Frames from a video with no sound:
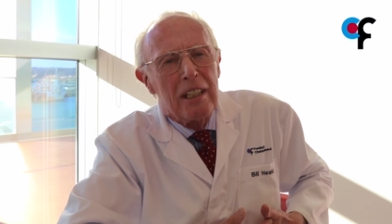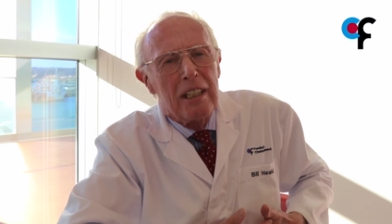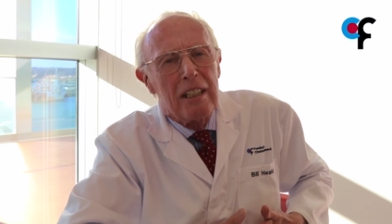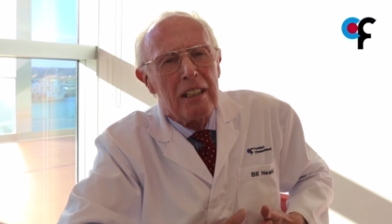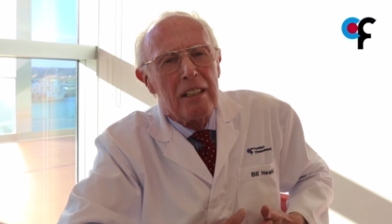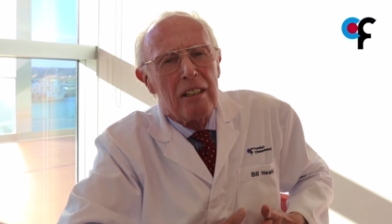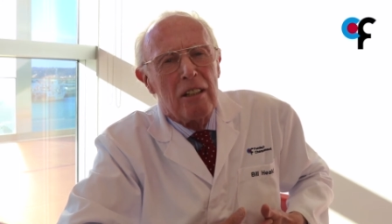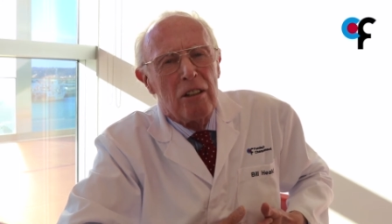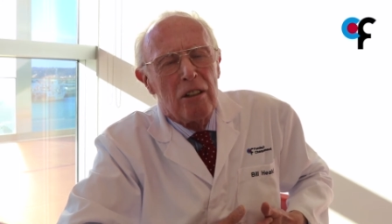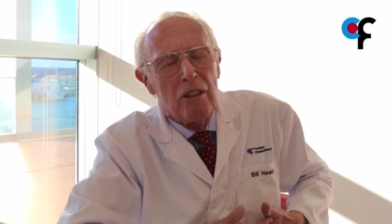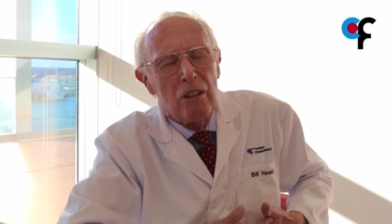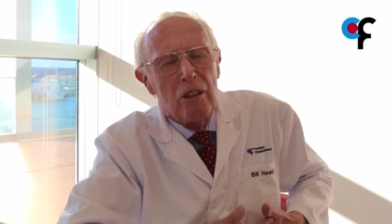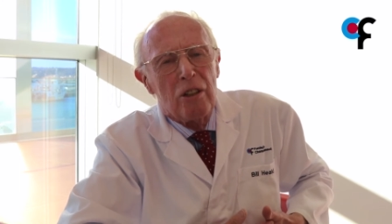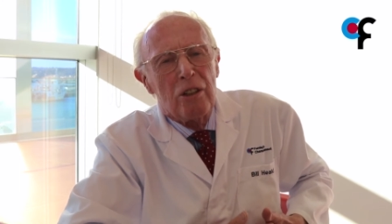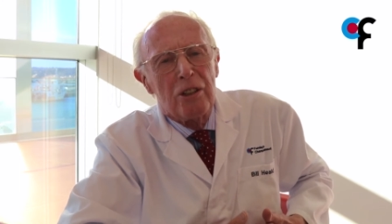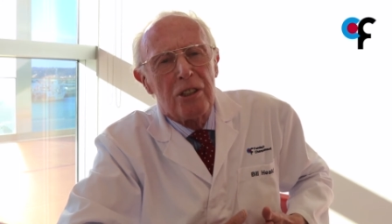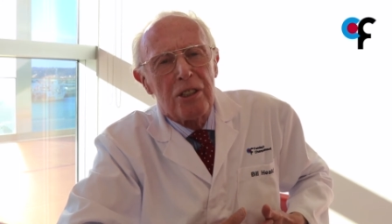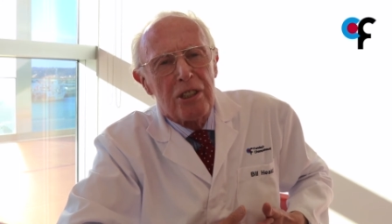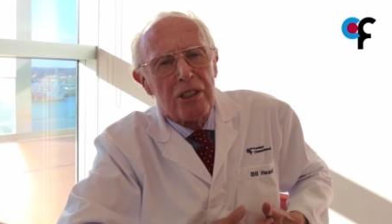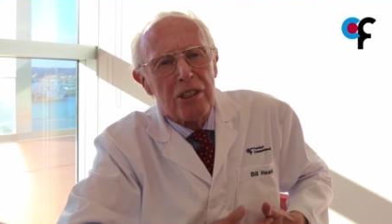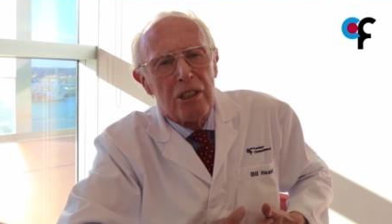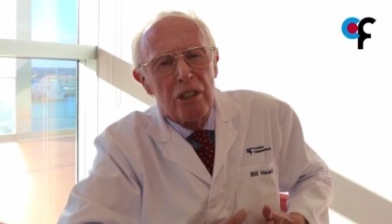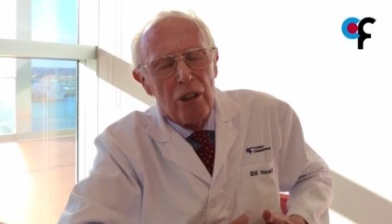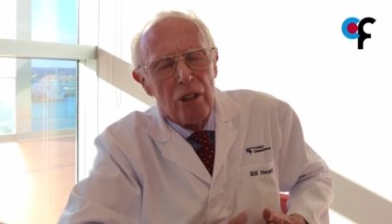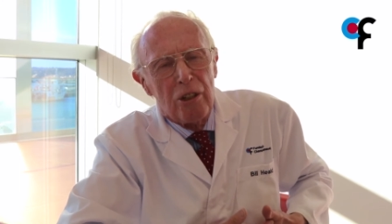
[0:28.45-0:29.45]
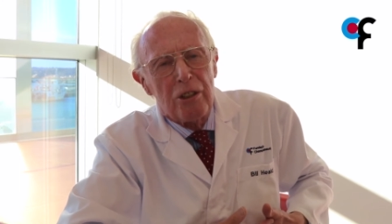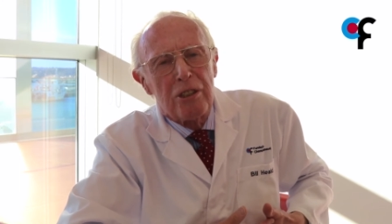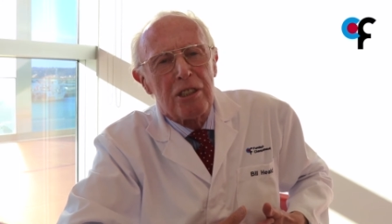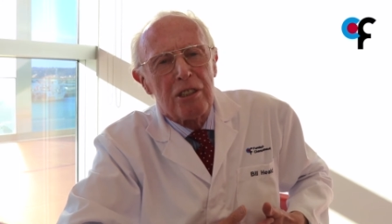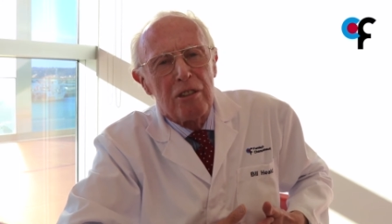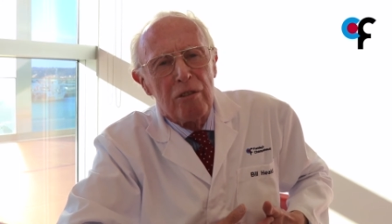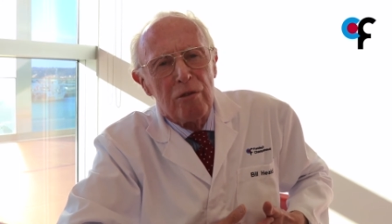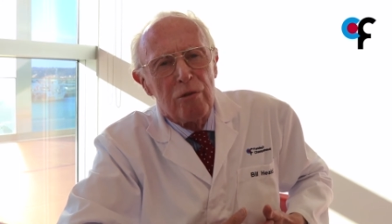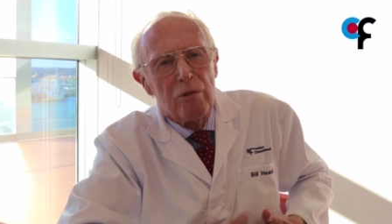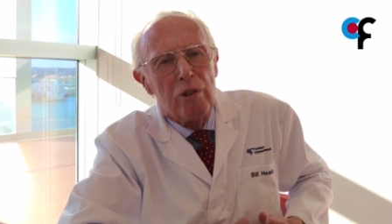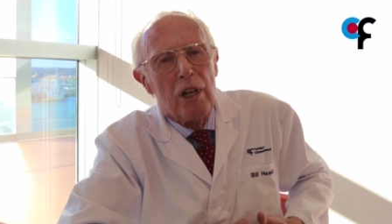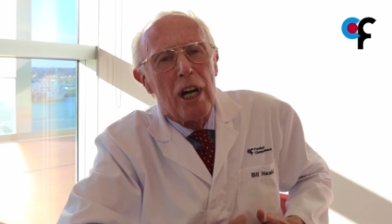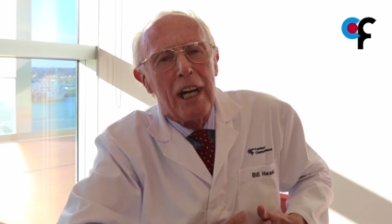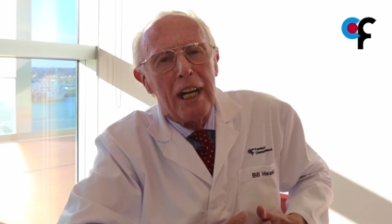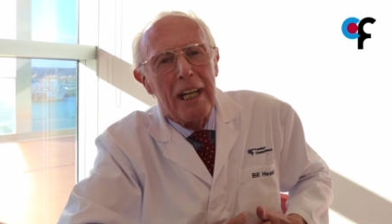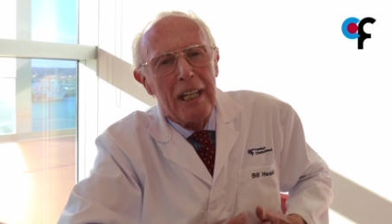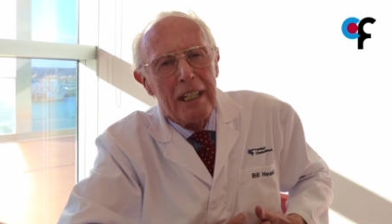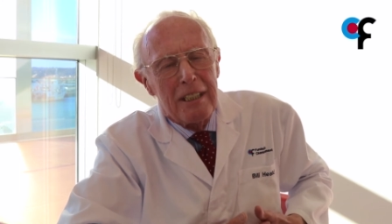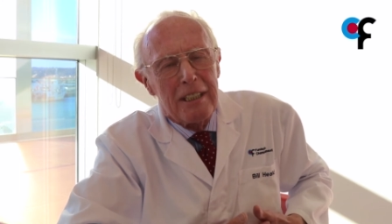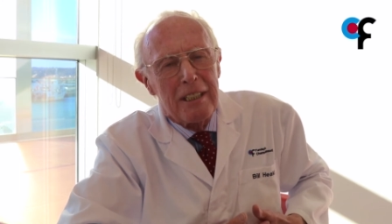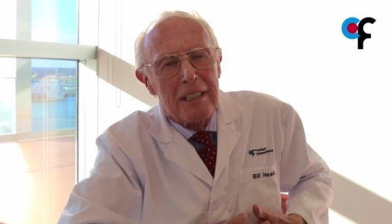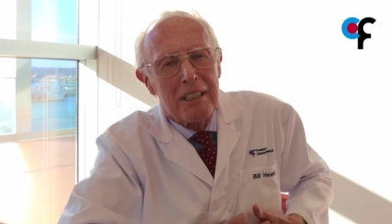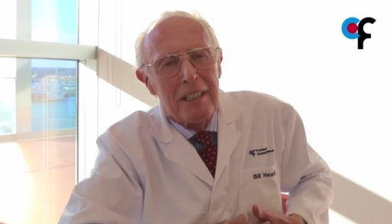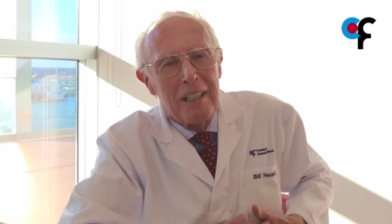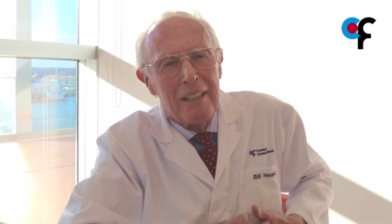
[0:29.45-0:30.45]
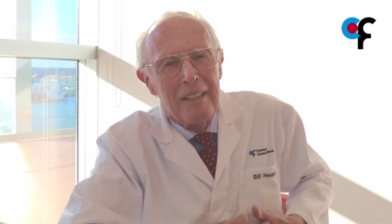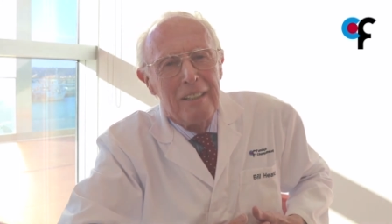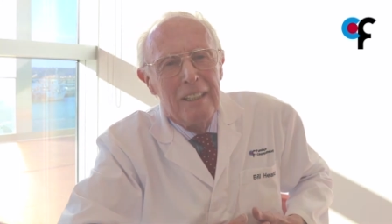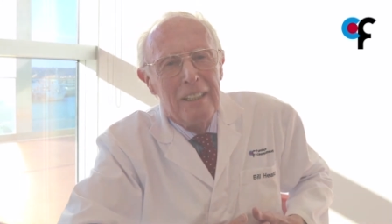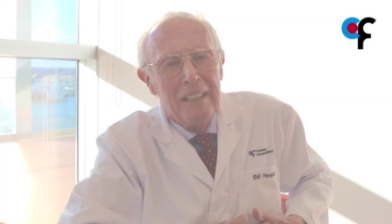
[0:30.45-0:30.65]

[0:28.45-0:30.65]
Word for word: in all sorts of ways.